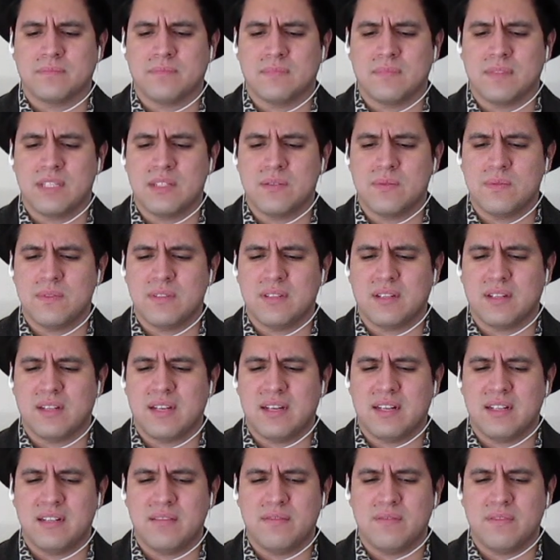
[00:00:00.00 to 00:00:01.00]
this one
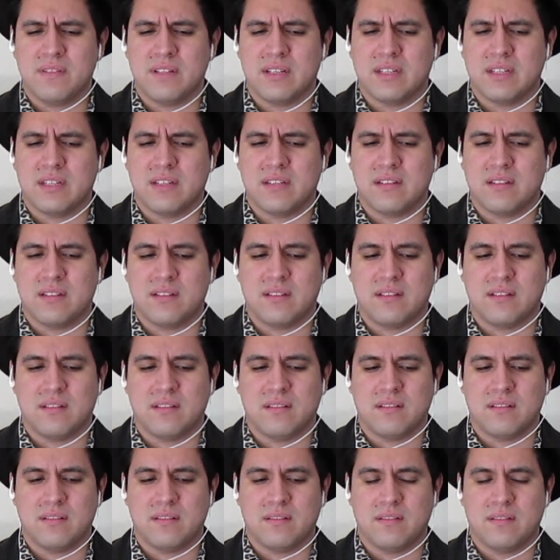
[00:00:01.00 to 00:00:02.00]
kind of like
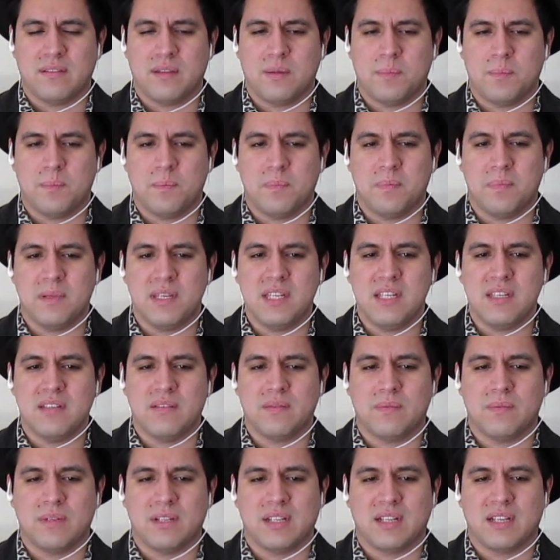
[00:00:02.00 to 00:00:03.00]
the beat
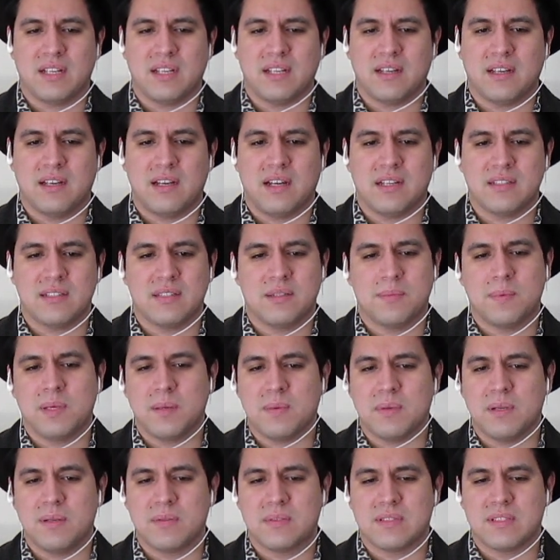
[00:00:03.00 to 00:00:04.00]
when it kind of got to the
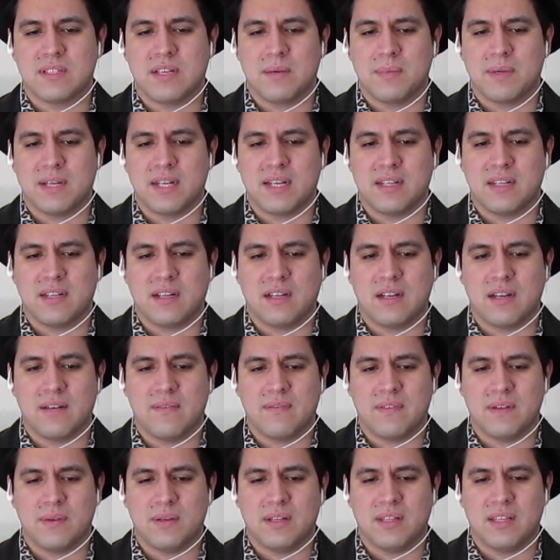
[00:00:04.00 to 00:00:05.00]
Baby Don't Stop, it kind of got
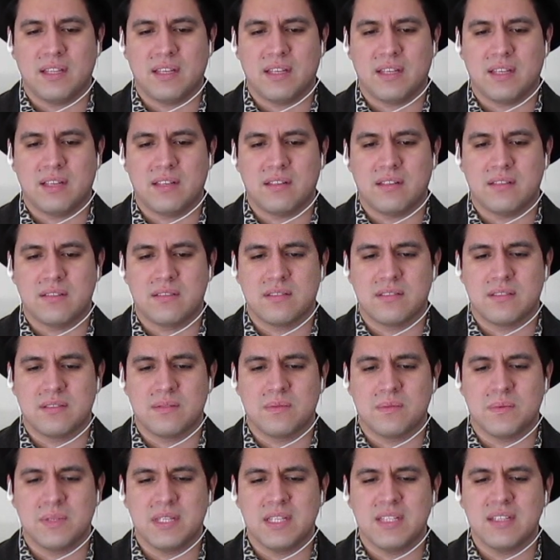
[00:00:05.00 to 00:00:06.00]
very like
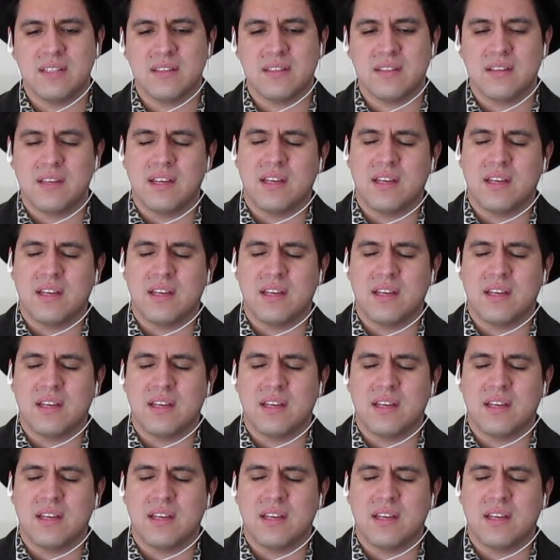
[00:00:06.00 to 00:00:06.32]
sweet.